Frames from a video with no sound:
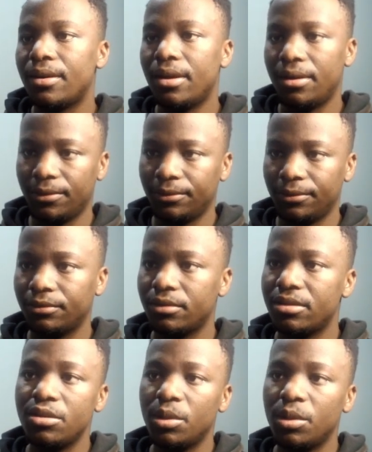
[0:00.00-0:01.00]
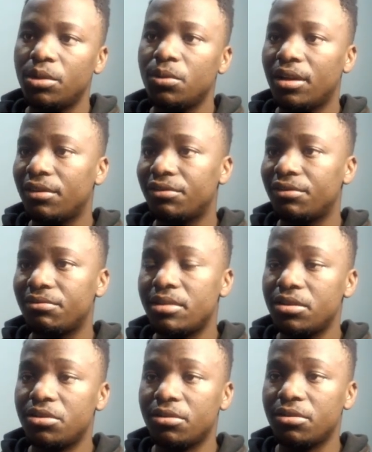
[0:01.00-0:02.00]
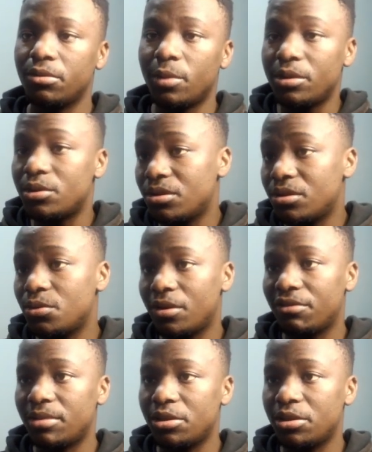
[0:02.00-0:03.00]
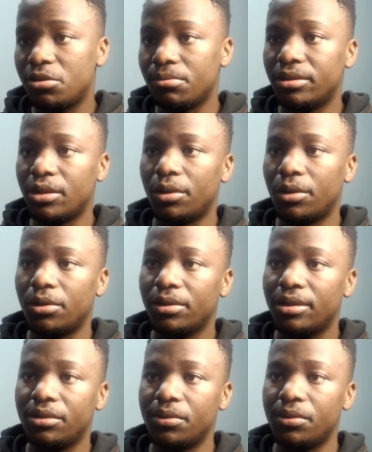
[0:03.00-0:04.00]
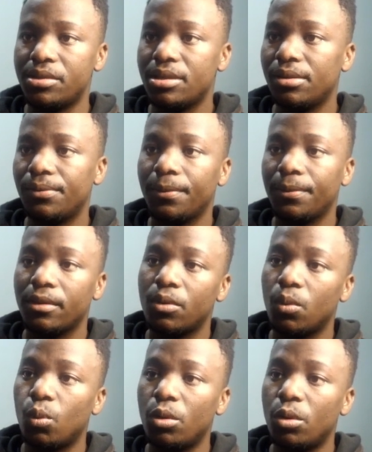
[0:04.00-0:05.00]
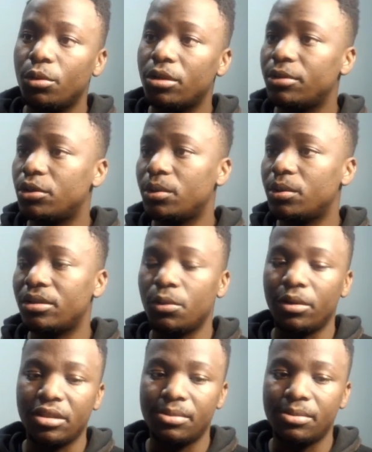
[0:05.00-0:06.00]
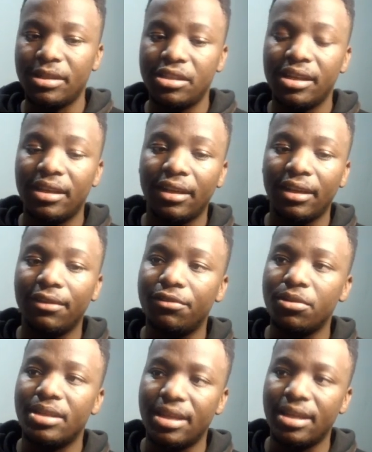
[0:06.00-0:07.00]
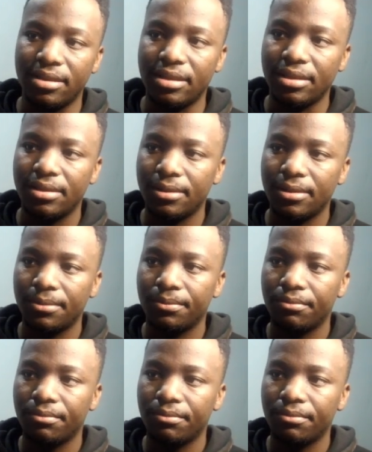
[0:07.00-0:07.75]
Now, since we have managed to build our login user, what we're going to be doing now, we're going to be checking if user exists.